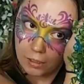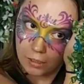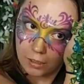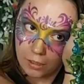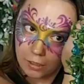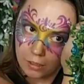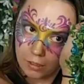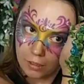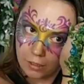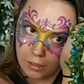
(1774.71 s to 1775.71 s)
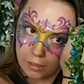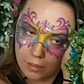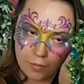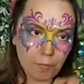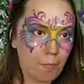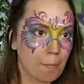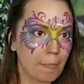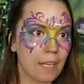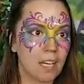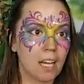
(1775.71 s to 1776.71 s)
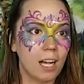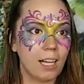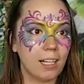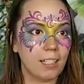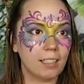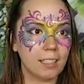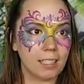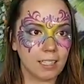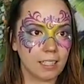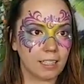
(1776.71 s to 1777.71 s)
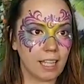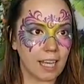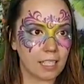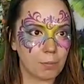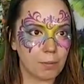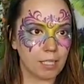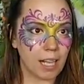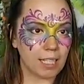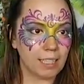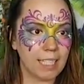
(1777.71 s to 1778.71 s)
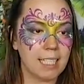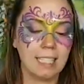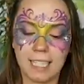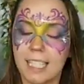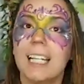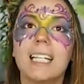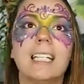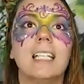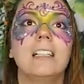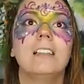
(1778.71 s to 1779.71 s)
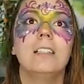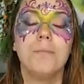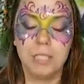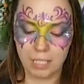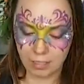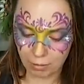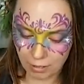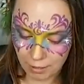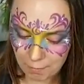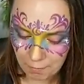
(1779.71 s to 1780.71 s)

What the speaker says: And let's see, last but not least, I think I need a little lipstick, don't I?